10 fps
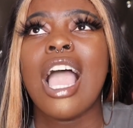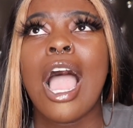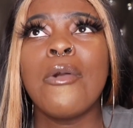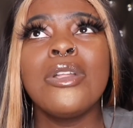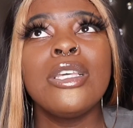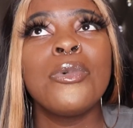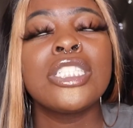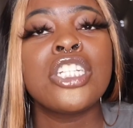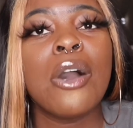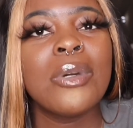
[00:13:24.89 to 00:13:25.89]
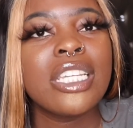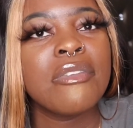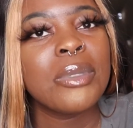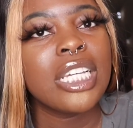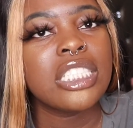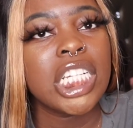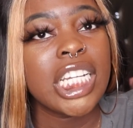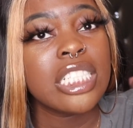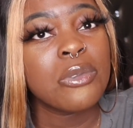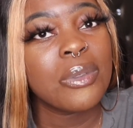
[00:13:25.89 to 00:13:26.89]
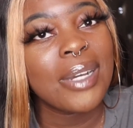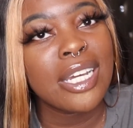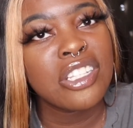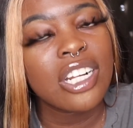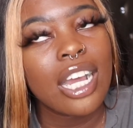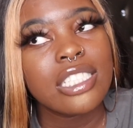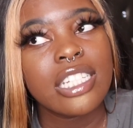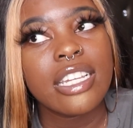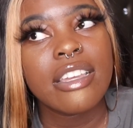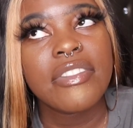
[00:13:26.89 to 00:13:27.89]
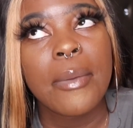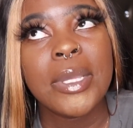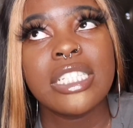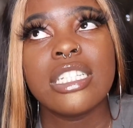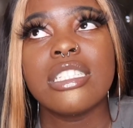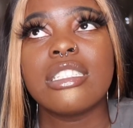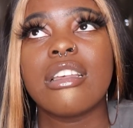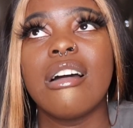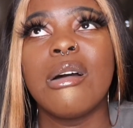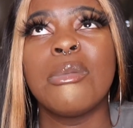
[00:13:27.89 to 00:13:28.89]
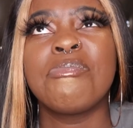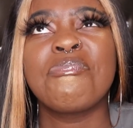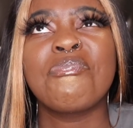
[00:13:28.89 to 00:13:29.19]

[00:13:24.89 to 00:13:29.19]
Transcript: i really wish y'all would give me a chance with my other content if that makes sense um